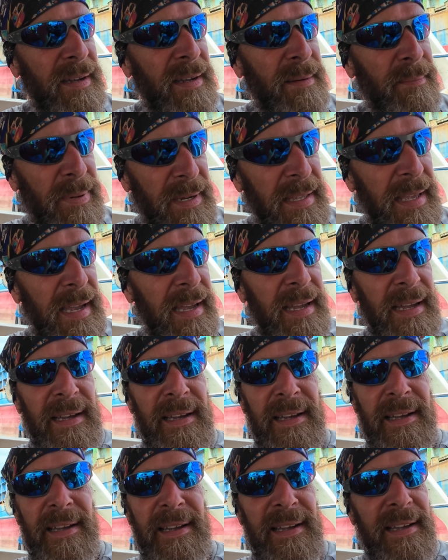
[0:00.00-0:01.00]
But
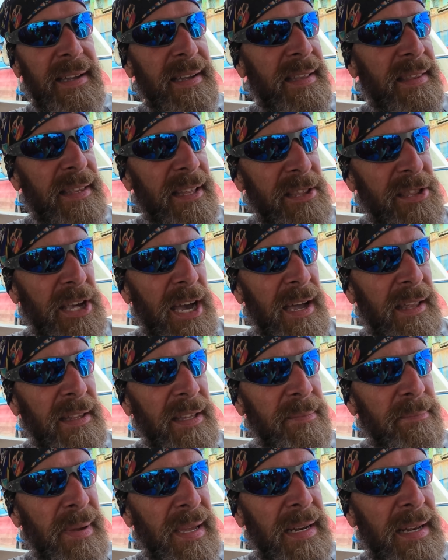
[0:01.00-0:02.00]
yeah, the
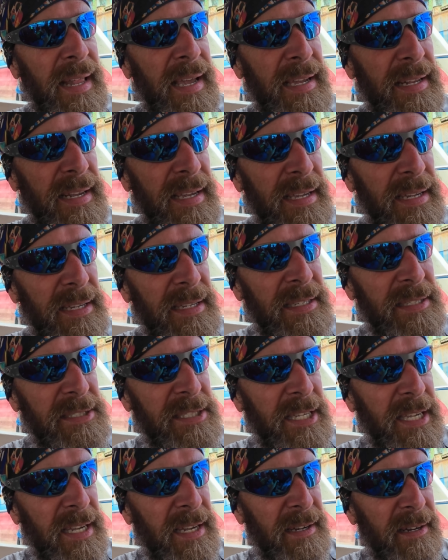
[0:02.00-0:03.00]
Jollibee lady is
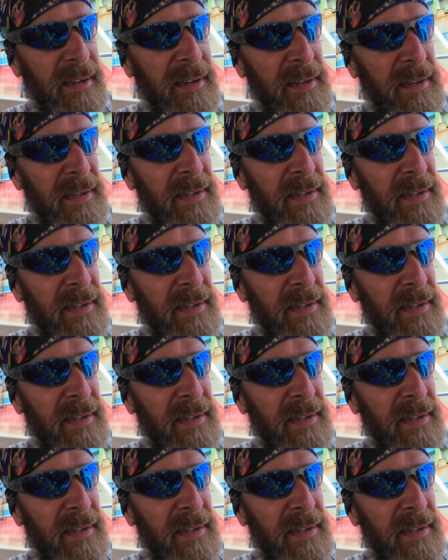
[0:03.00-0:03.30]
here.